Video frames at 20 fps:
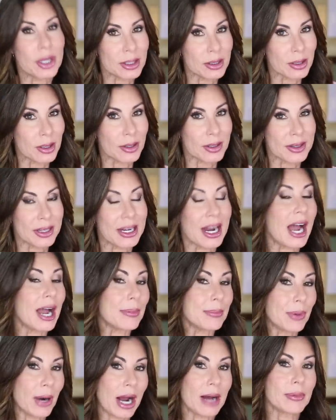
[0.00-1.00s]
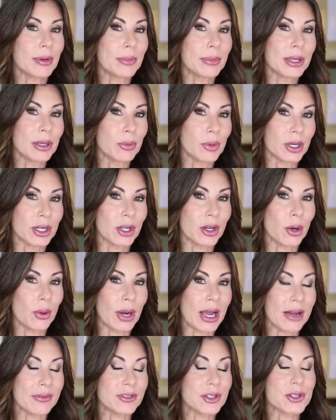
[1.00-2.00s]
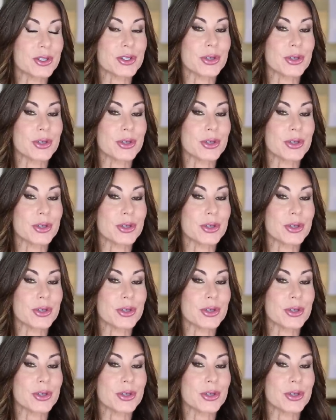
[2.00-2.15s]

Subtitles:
a look that I probably wouldn't go after.